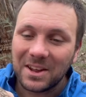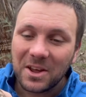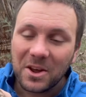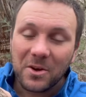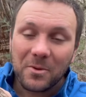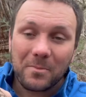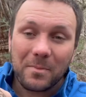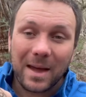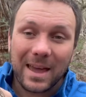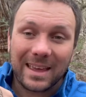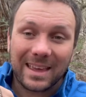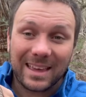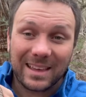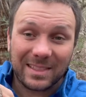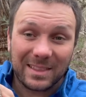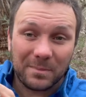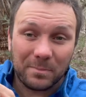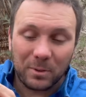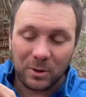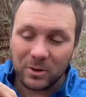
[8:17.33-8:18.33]
making
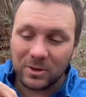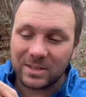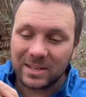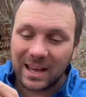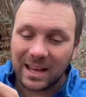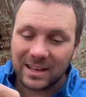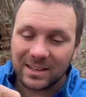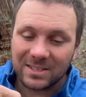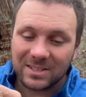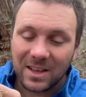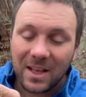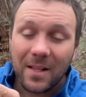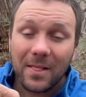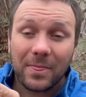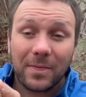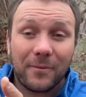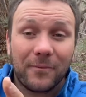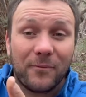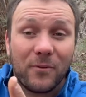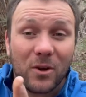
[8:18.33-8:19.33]
the blue-tongues
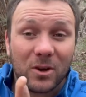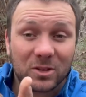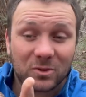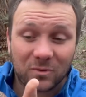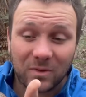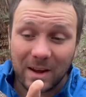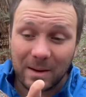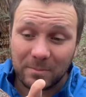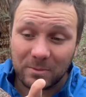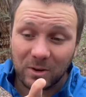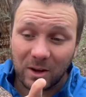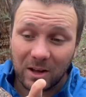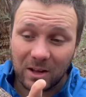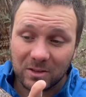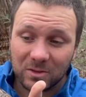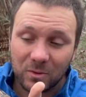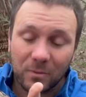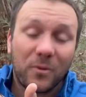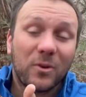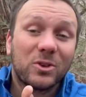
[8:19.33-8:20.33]
the first
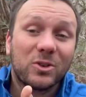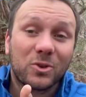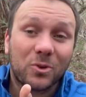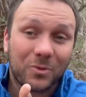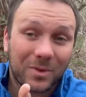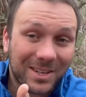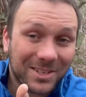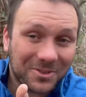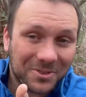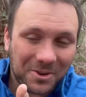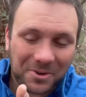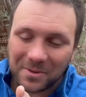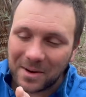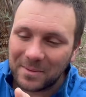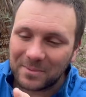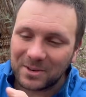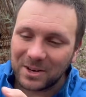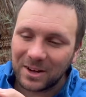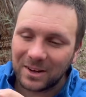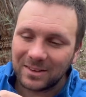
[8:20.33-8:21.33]
reptiles, or first terrestrial
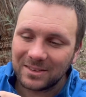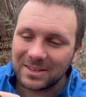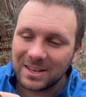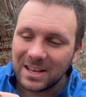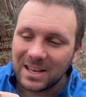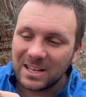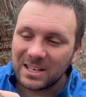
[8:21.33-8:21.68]
reptiles,